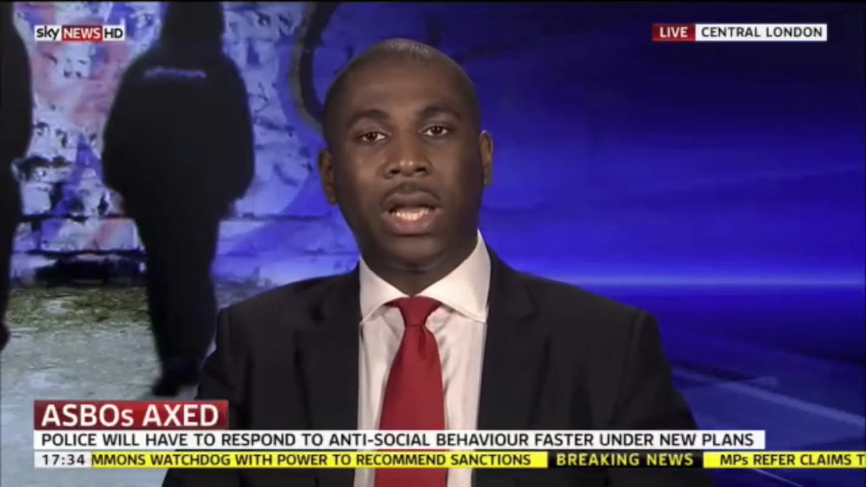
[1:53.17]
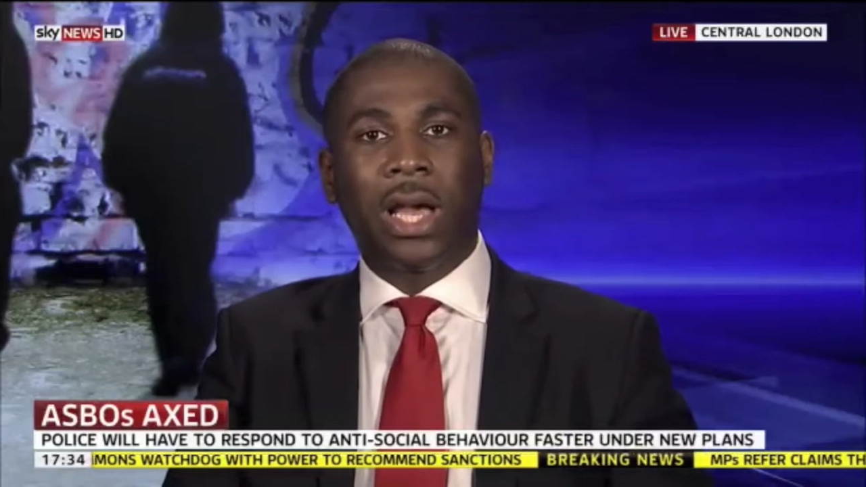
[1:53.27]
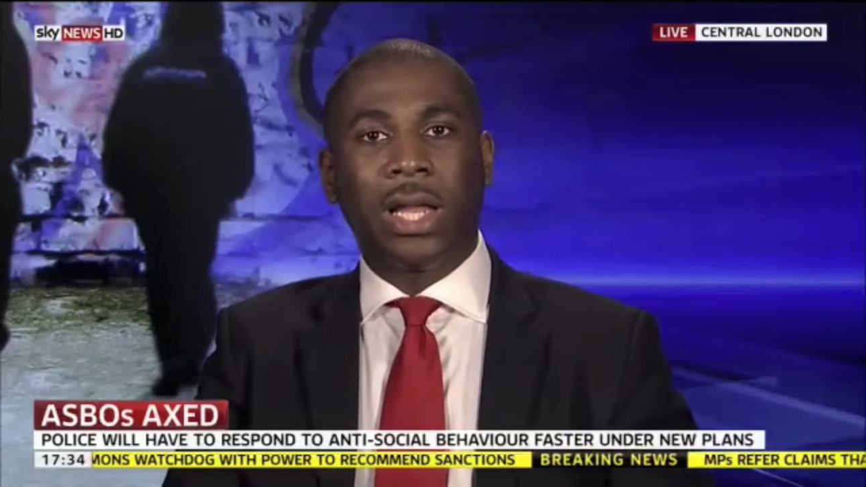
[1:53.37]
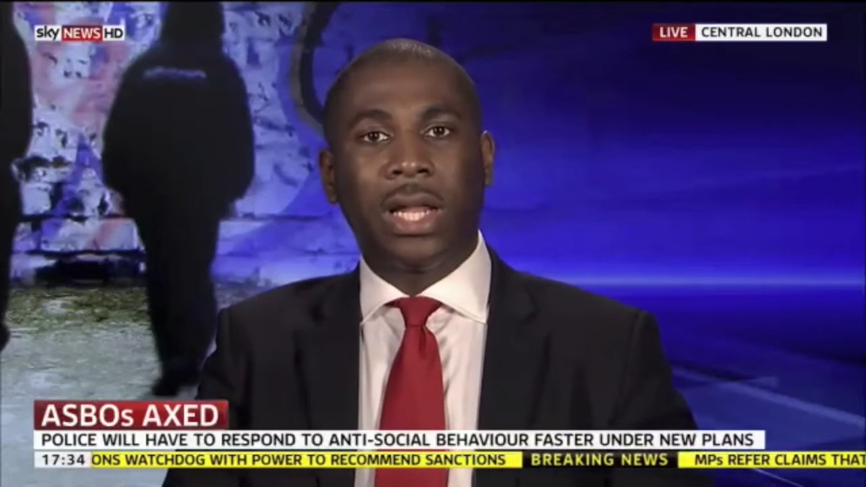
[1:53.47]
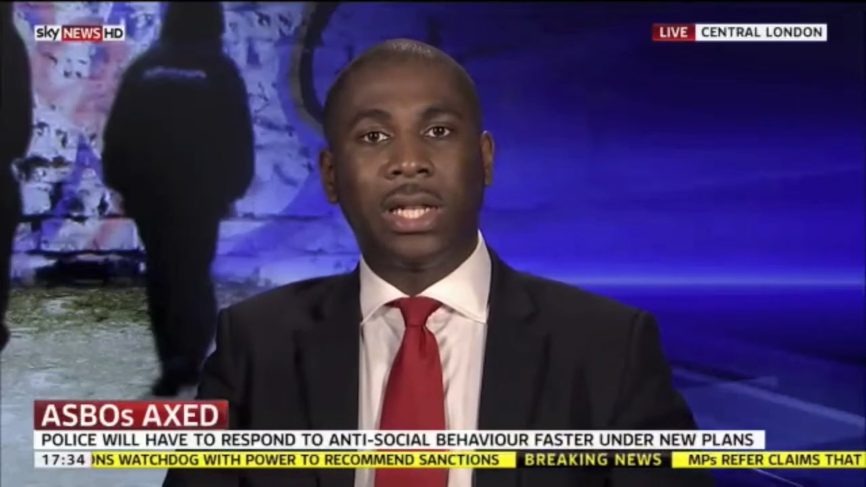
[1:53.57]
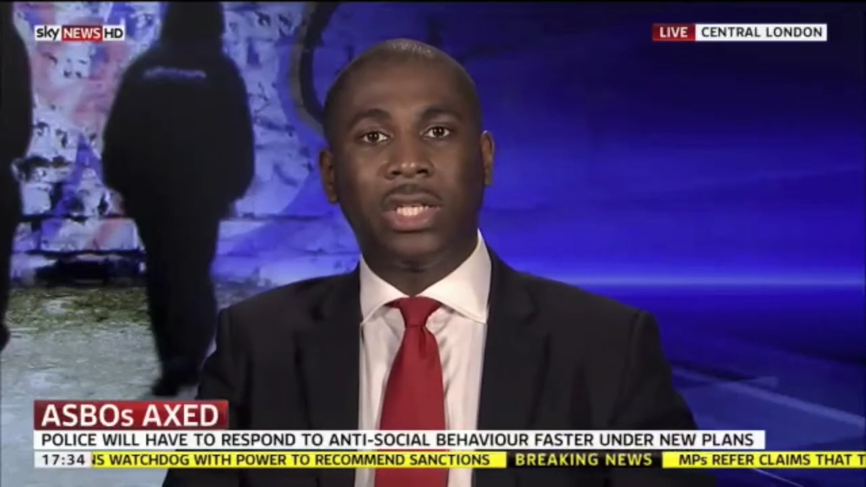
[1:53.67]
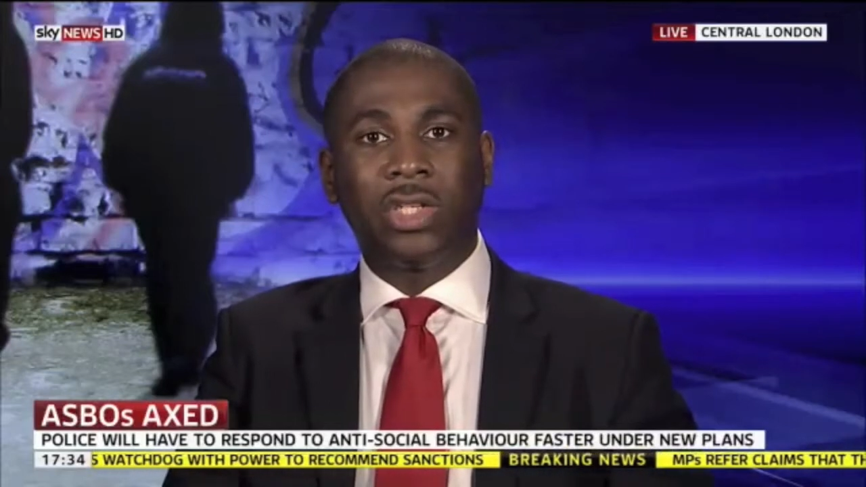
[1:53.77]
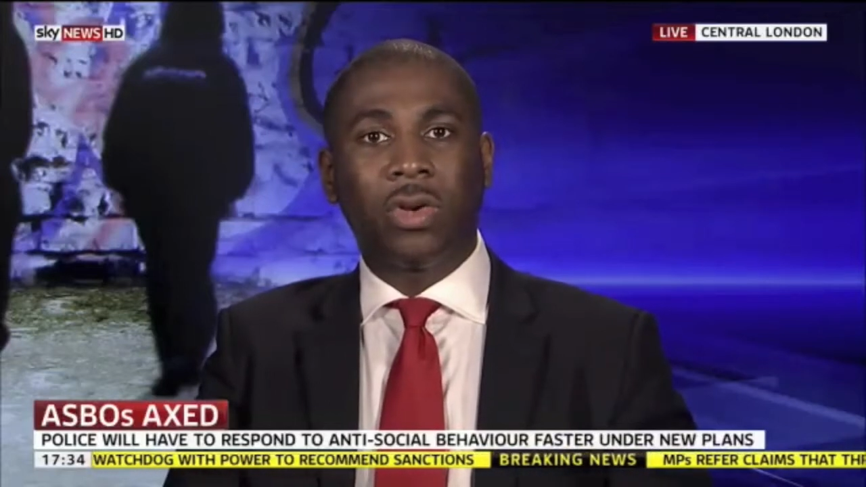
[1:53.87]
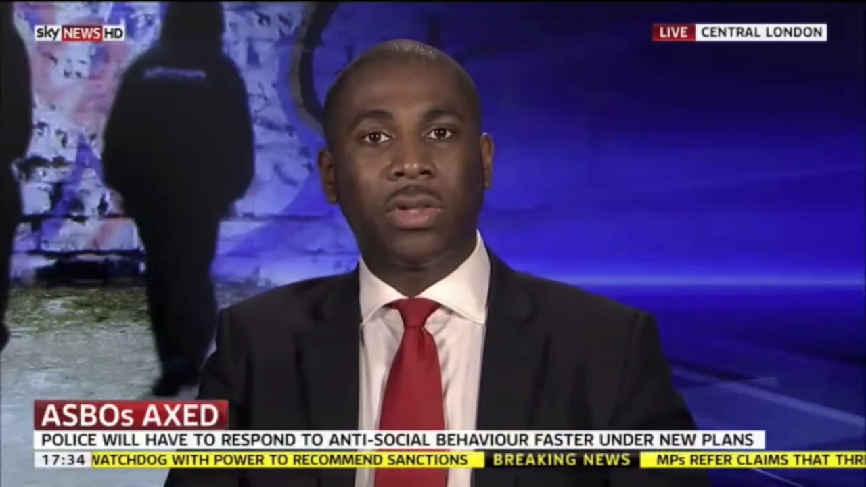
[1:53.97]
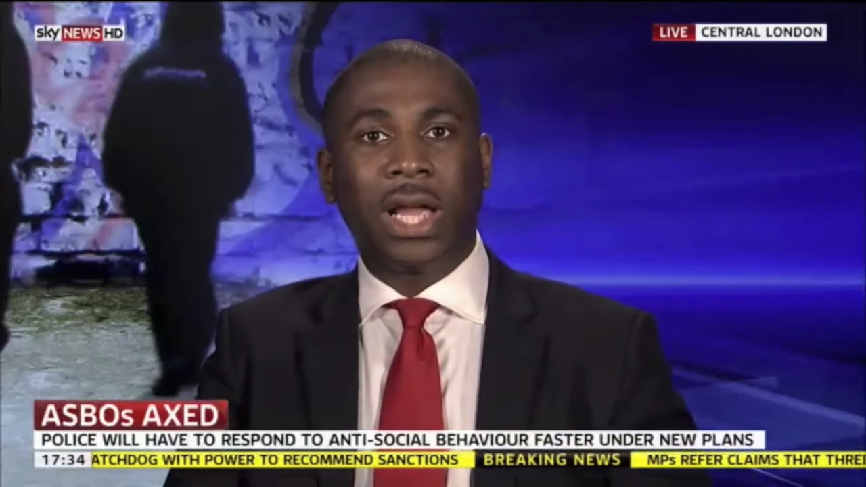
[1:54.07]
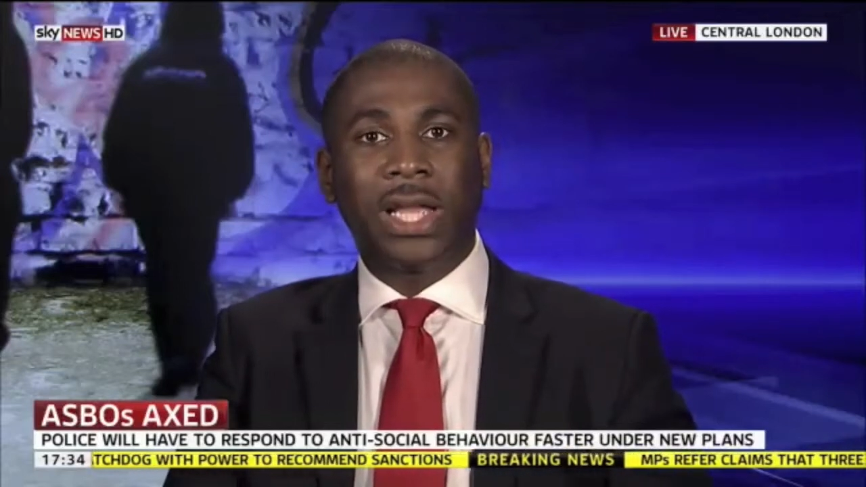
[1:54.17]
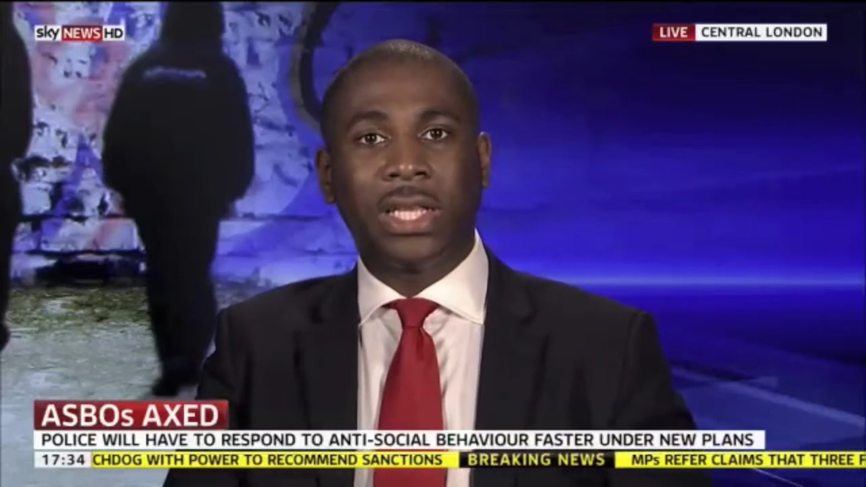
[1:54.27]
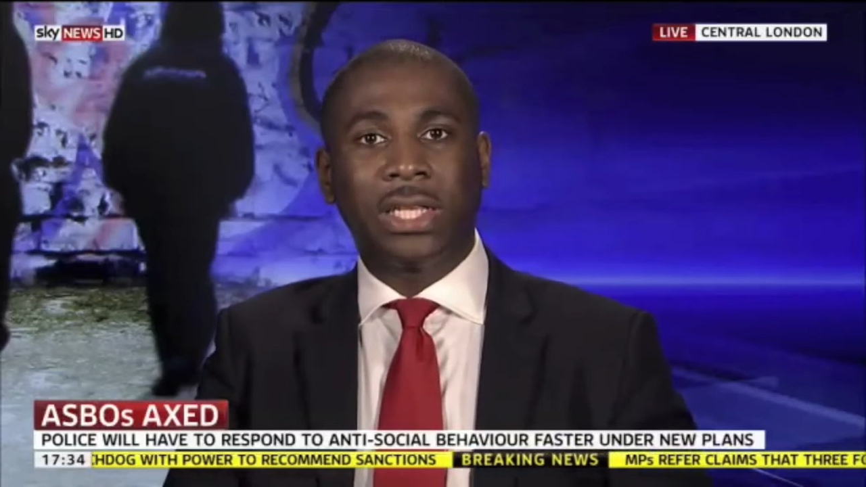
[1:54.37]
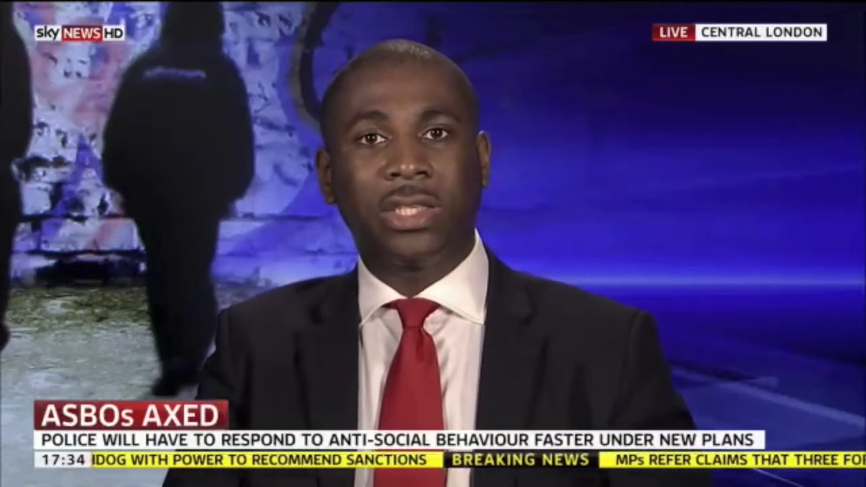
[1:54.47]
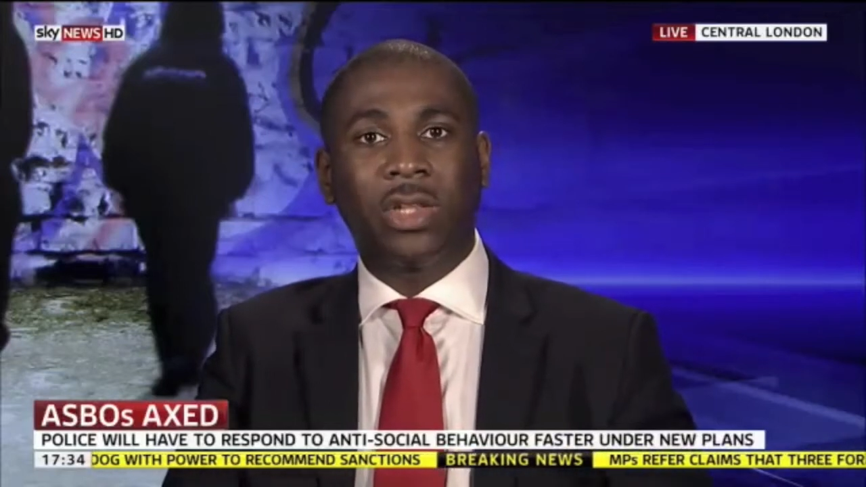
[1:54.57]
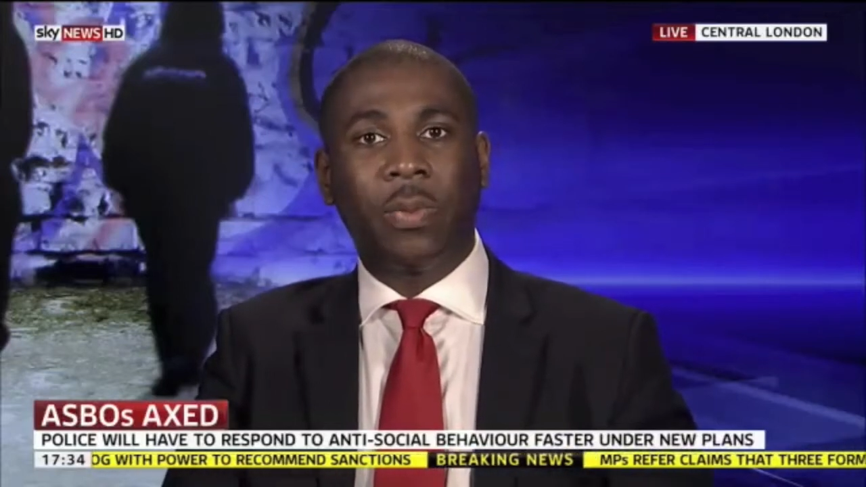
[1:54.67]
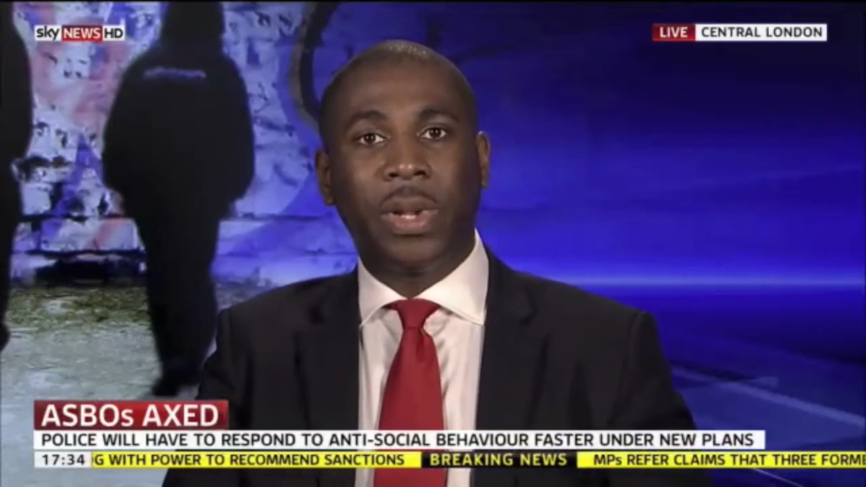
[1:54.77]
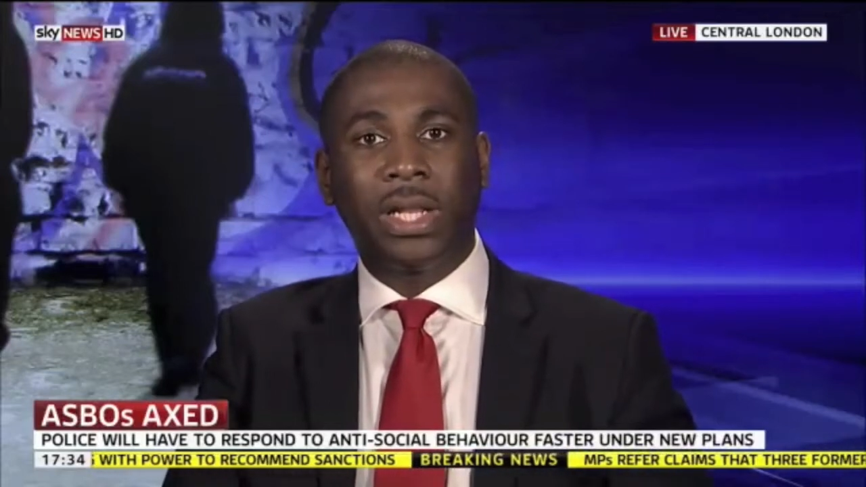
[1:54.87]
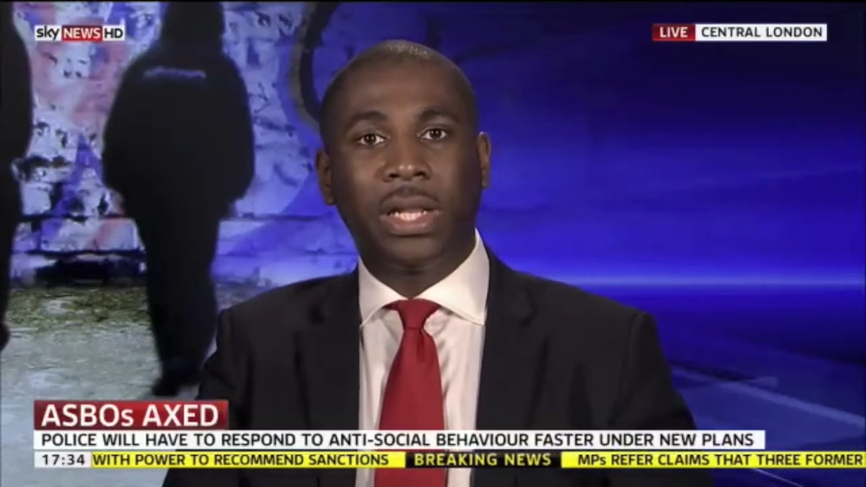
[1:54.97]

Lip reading: and ensure that it's stopping,